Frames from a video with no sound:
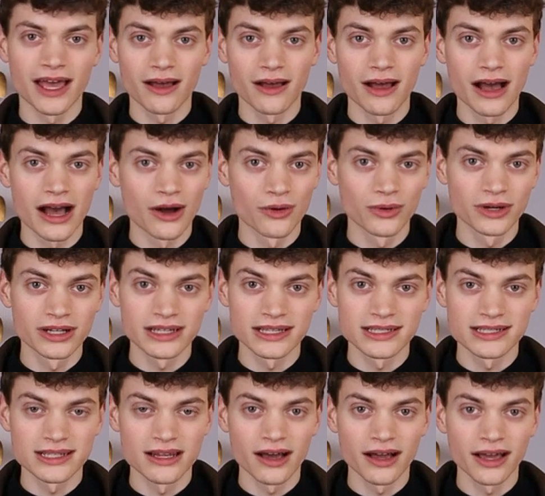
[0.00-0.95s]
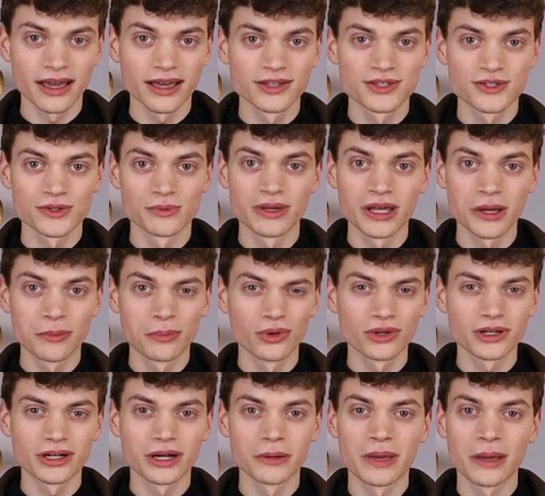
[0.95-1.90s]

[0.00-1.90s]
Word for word: how it is like to be a potter.